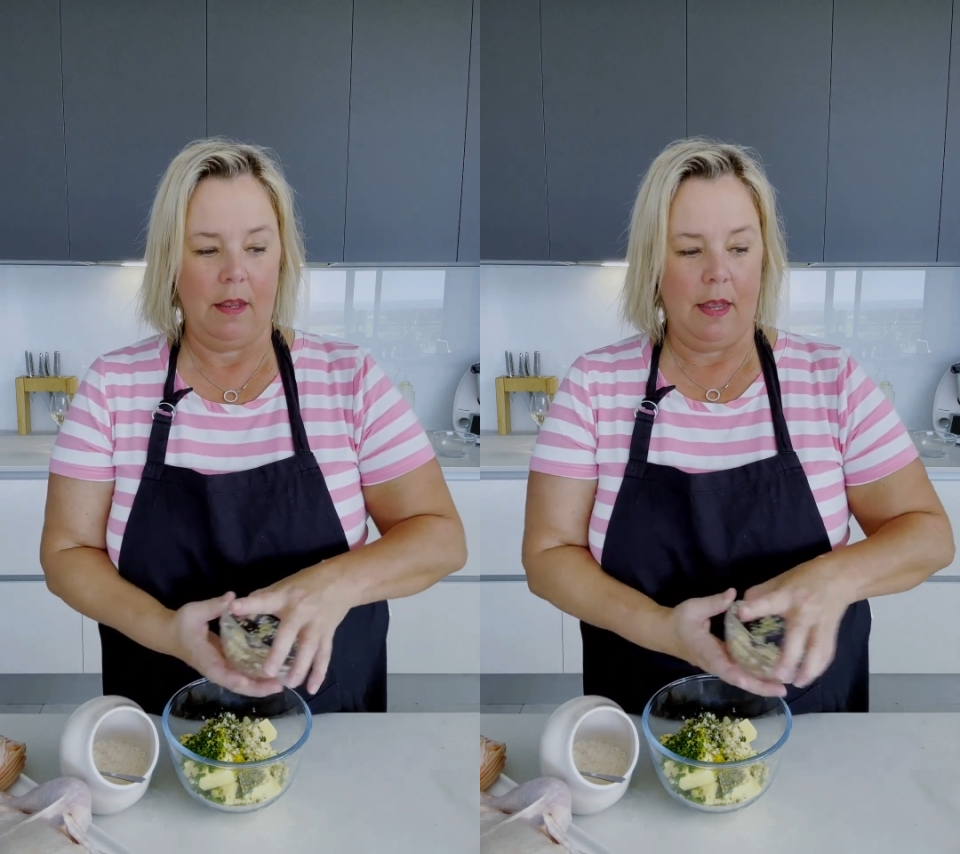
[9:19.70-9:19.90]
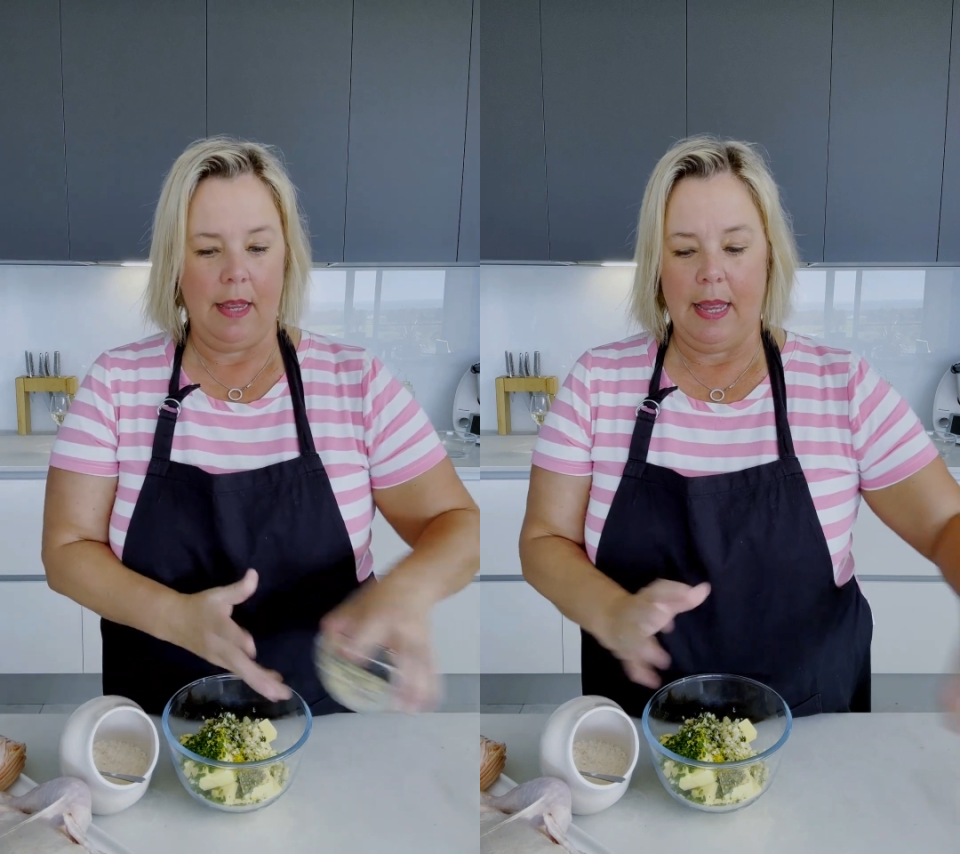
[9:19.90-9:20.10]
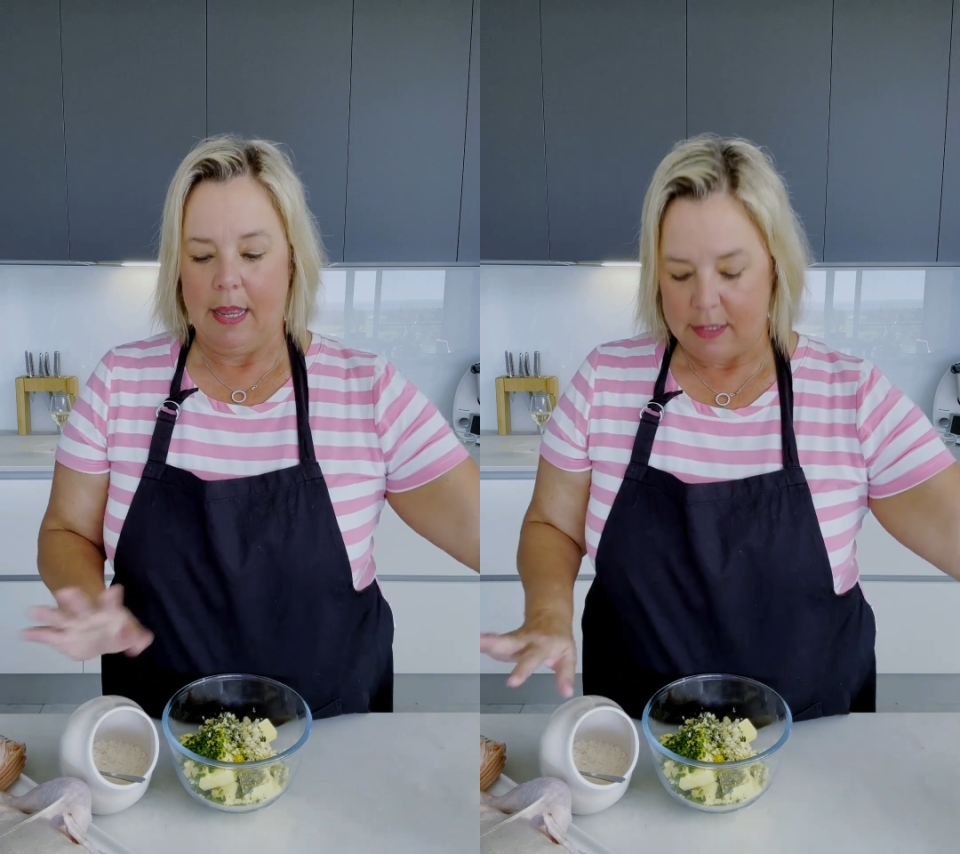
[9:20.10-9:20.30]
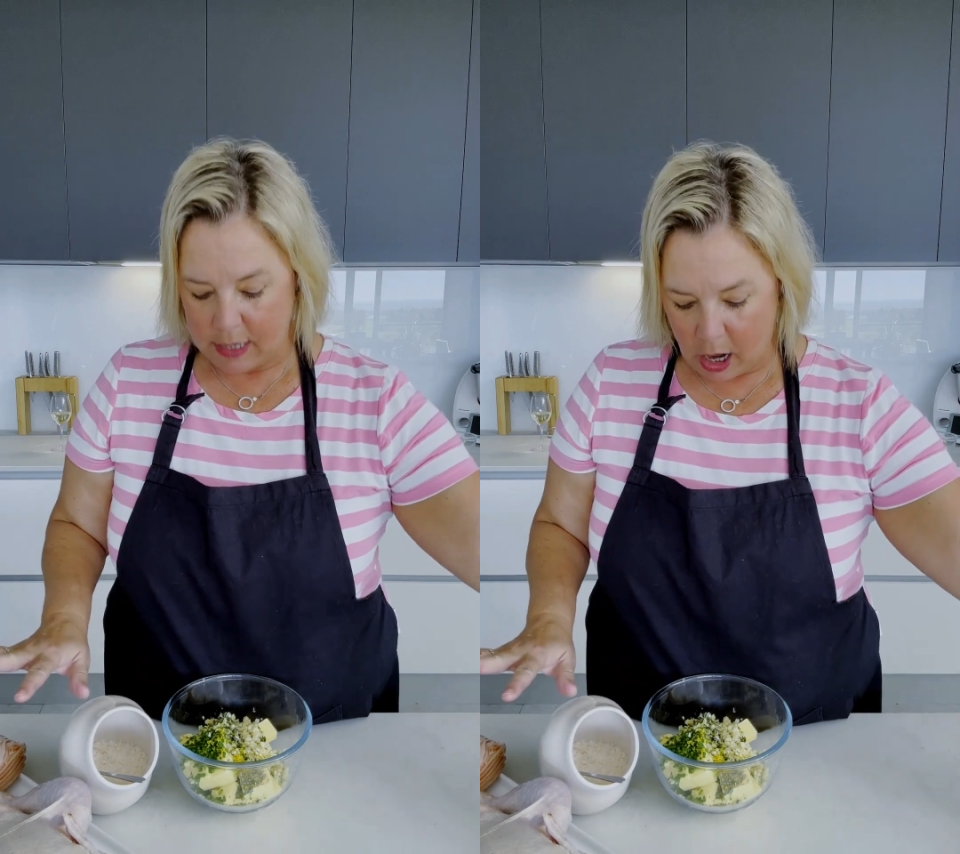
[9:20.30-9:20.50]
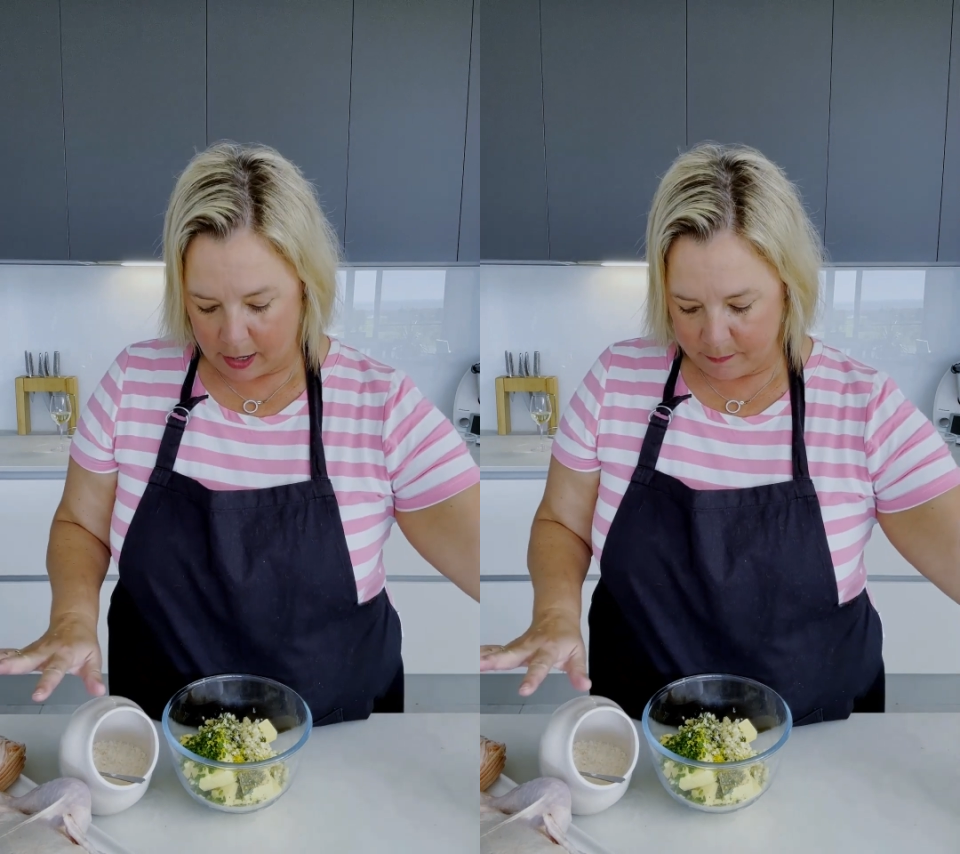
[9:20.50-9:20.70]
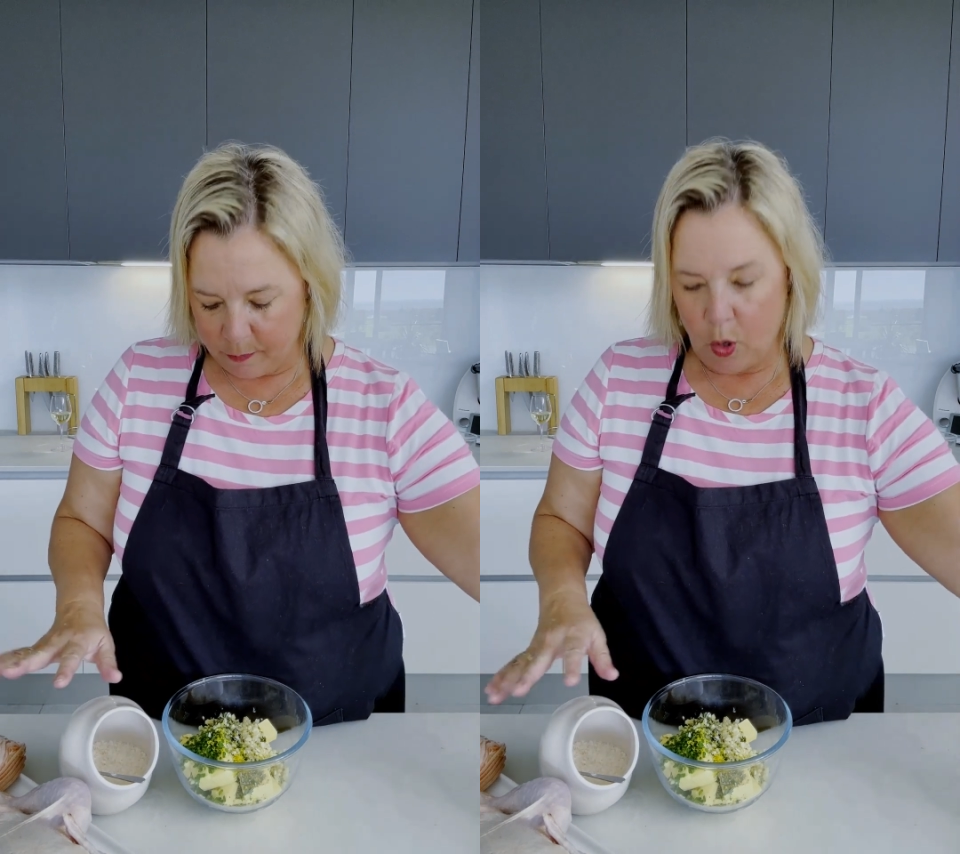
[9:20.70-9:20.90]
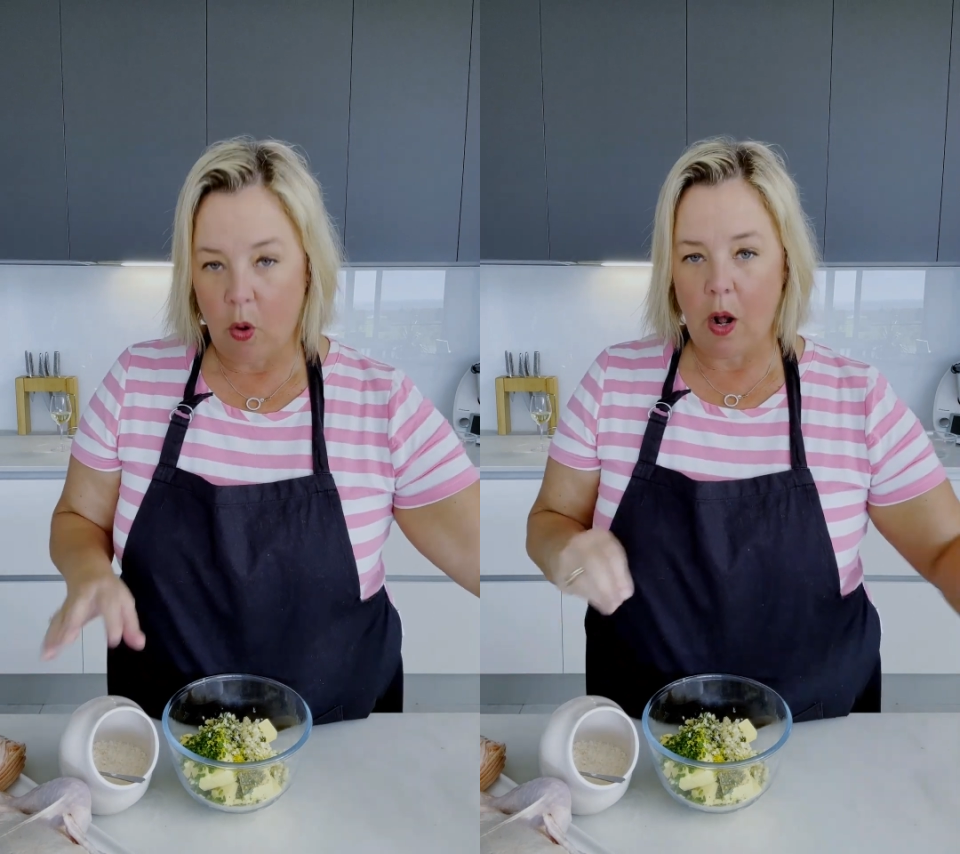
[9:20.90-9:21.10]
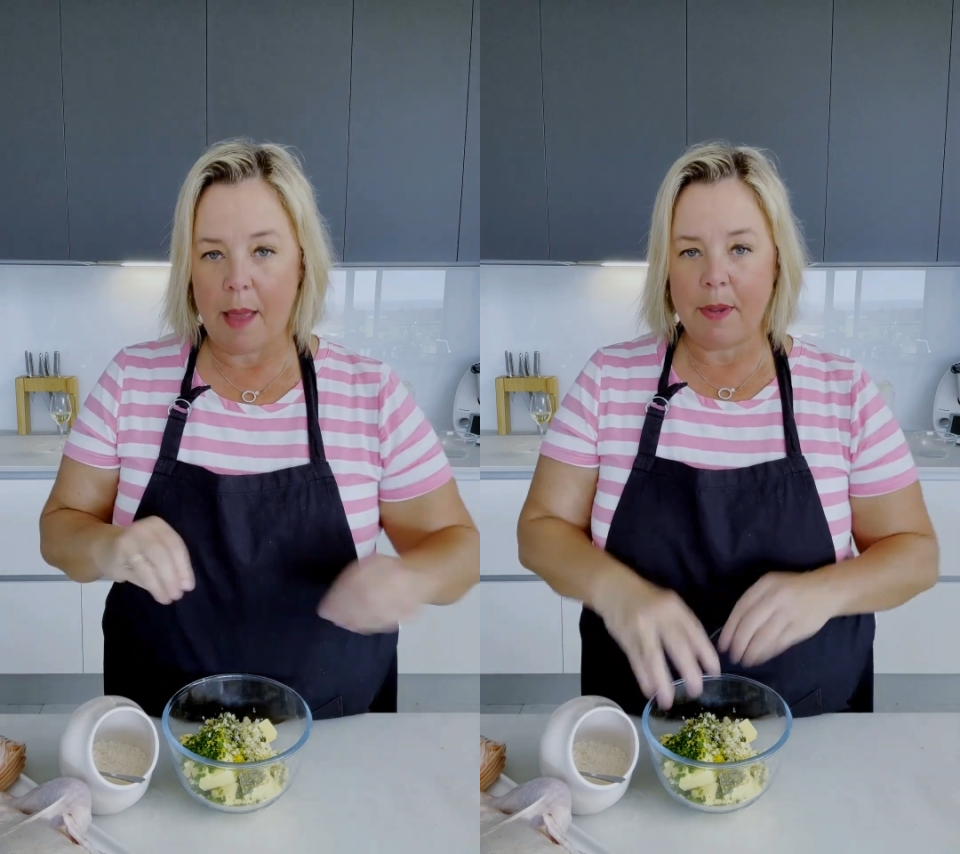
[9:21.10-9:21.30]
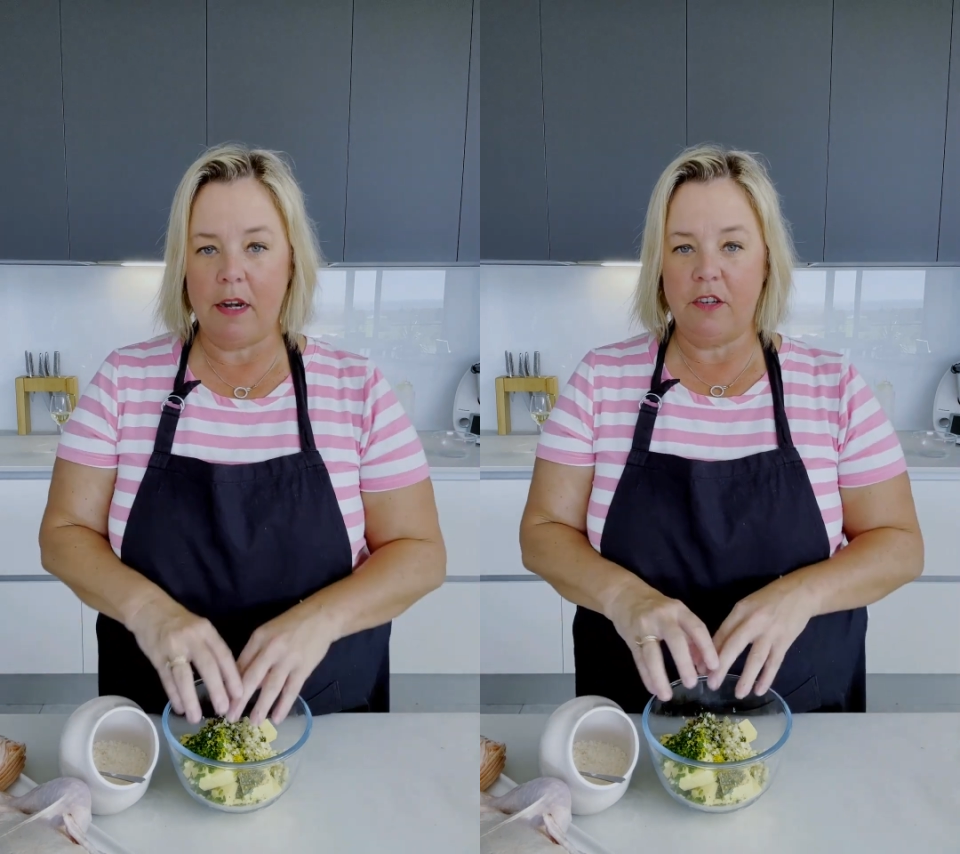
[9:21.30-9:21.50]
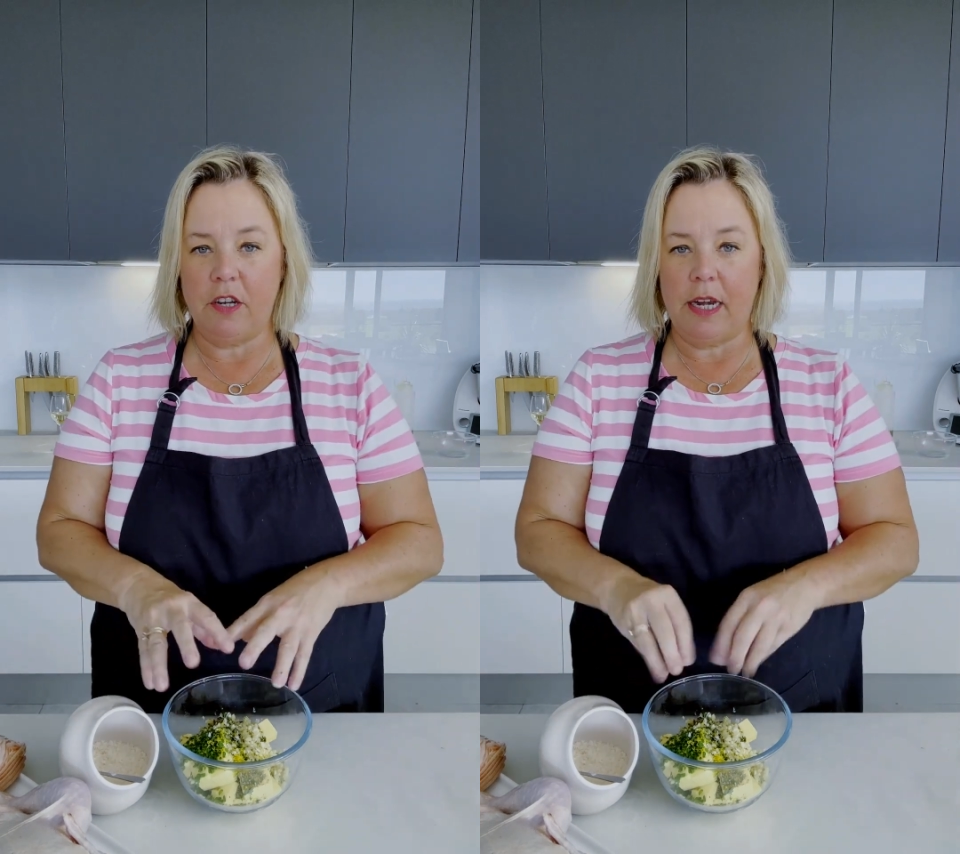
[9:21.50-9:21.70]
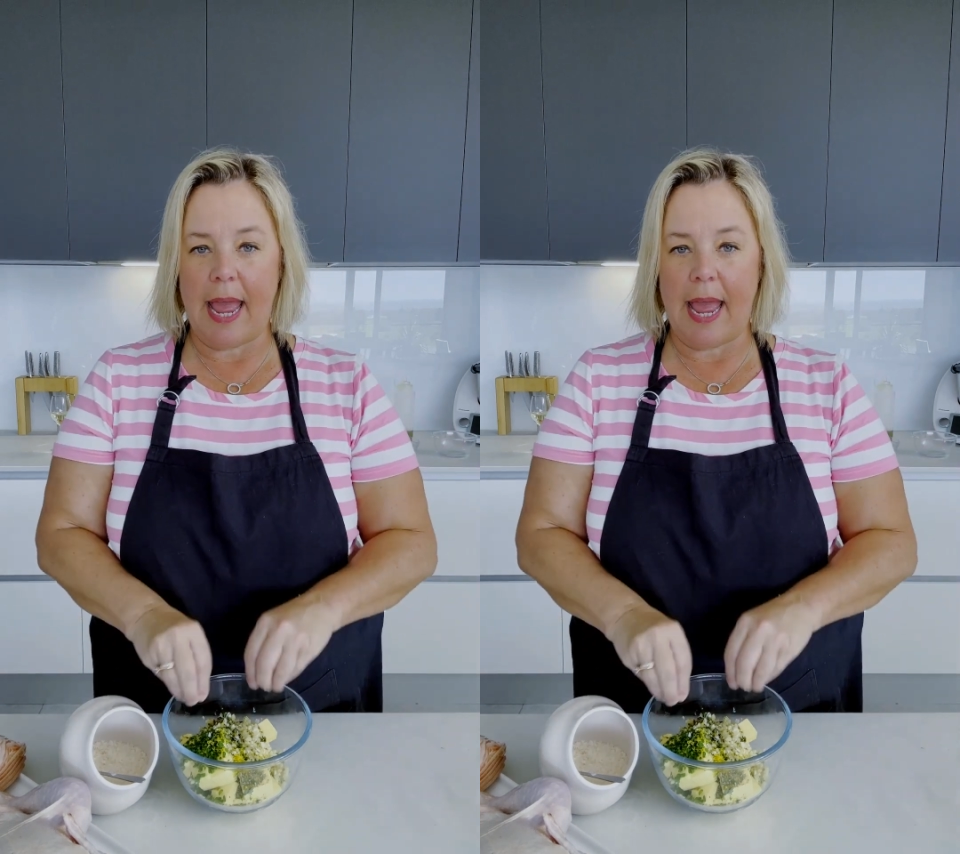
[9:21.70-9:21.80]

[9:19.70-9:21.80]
So all I'm going to do now